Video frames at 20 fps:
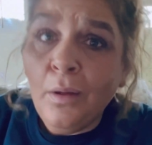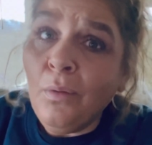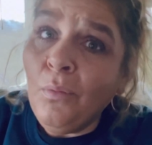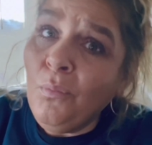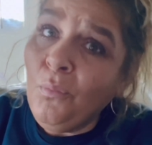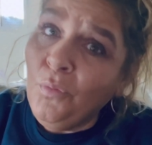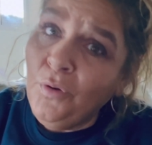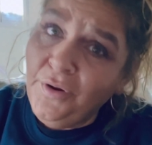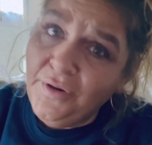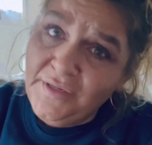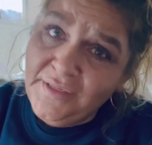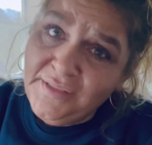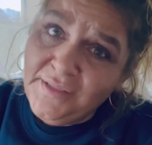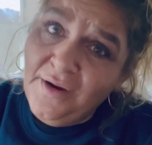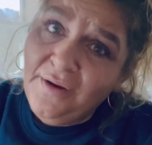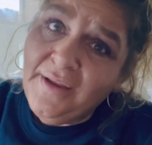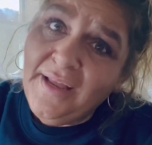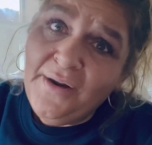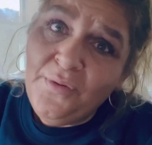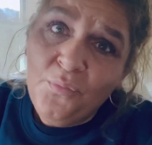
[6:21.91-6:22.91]
We're going to
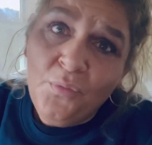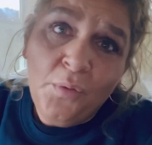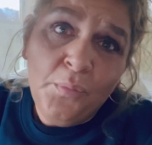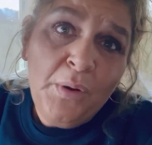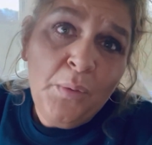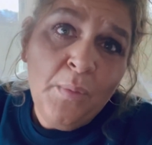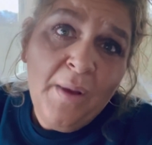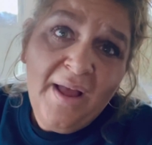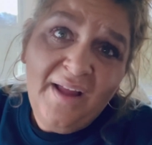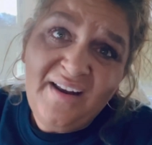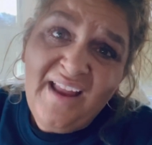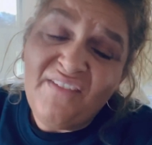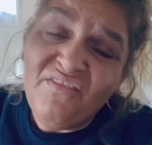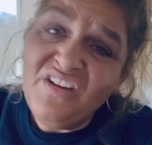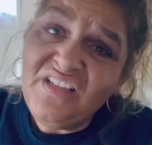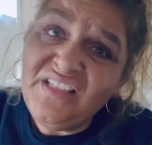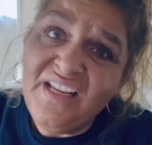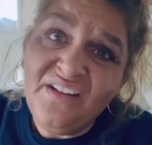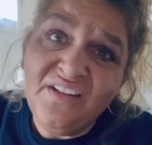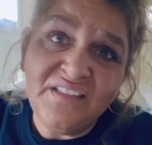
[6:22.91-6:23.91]
start getting what we want every
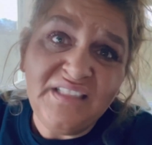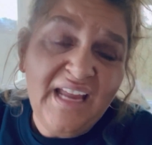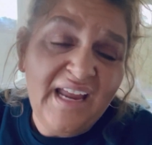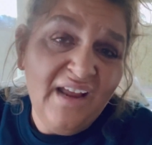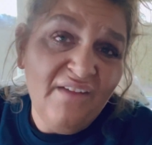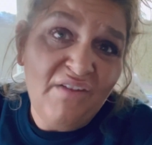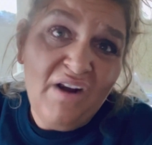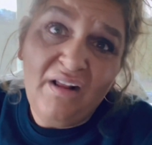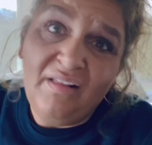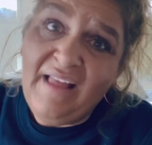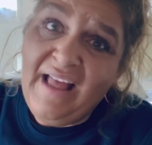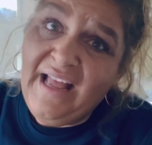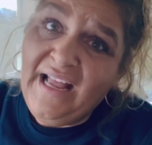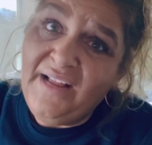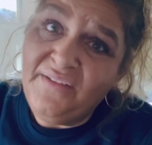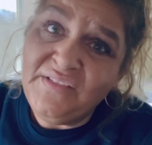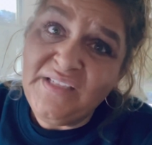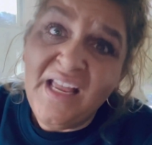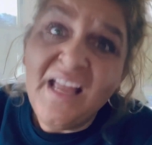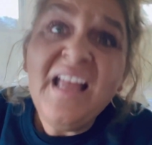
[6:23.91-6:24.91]
single day of our
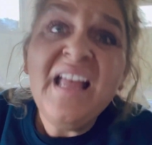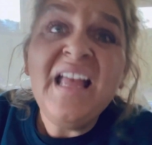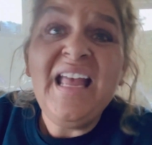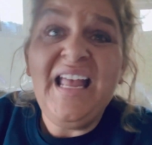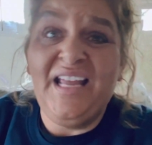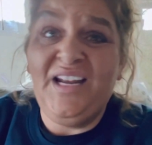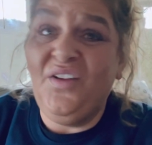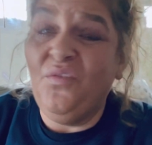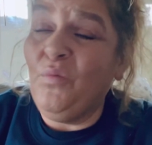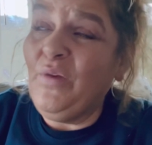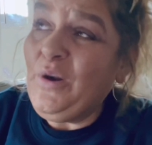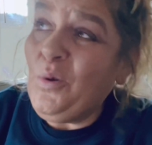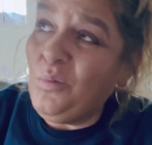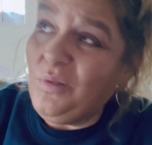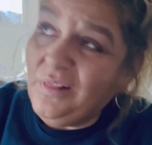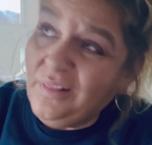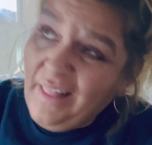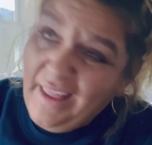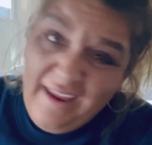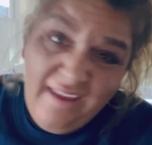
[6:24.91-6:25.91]
lives. And if we
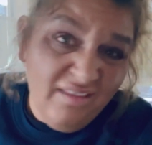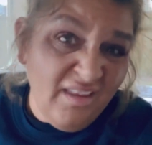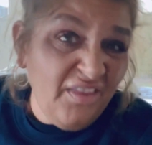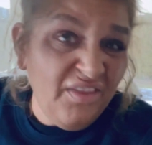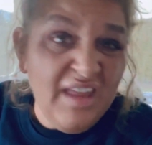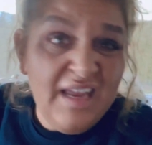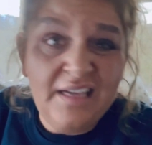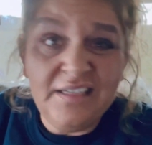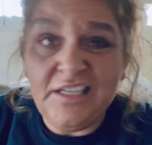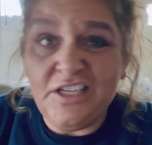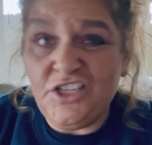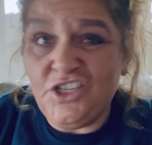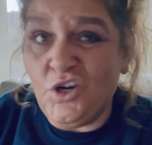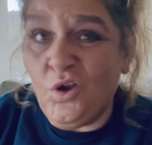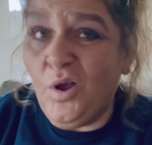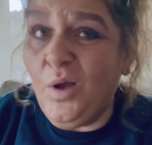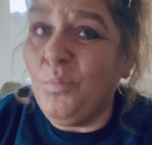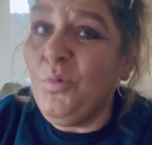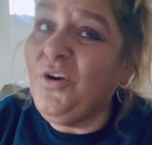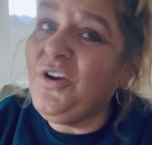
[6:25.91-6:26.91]
don't like the things that
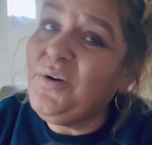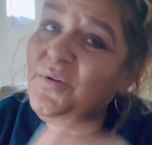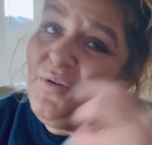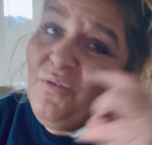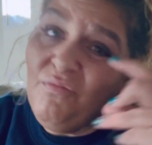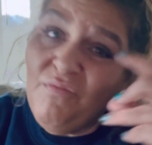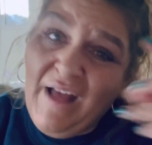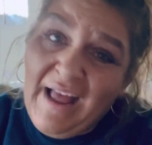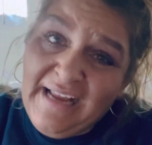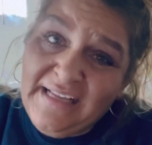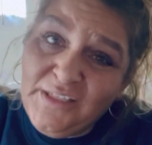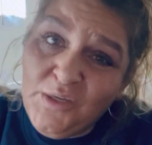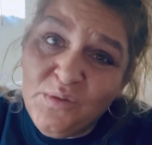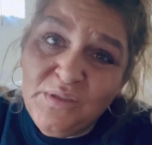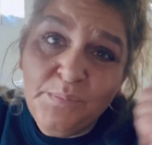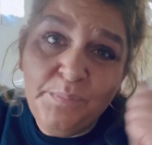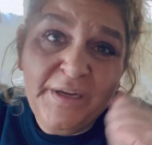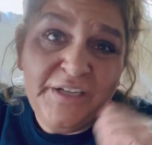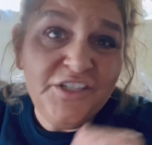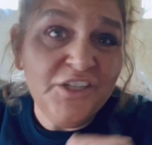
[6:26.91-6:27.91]
show up, we're going to revise
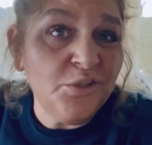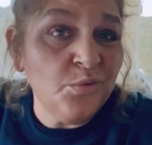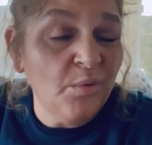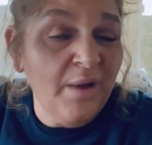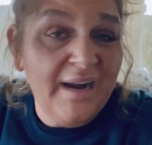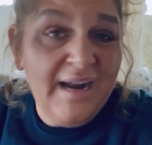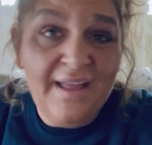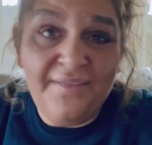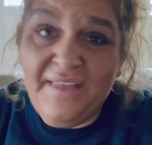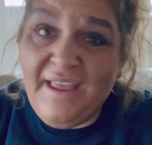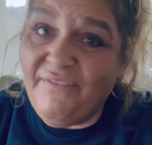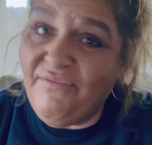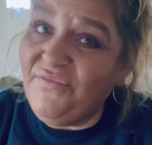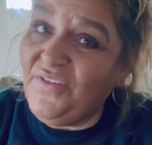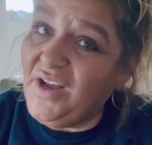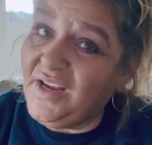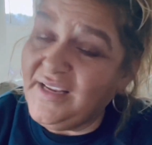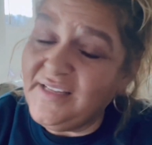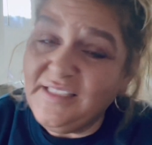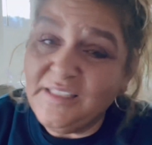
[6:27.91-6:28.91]
those bitches right on that
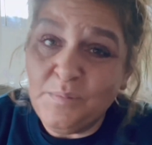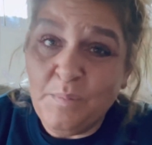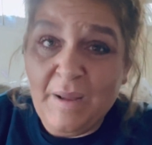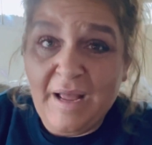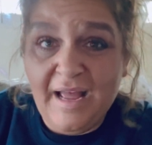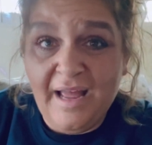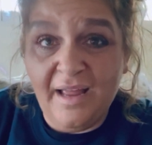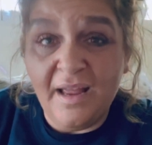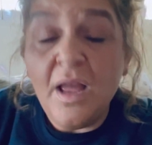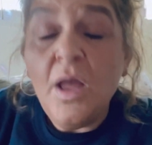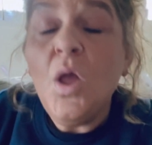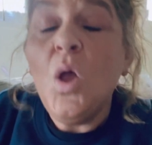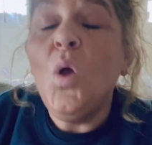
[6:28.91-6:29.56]
fucking spot.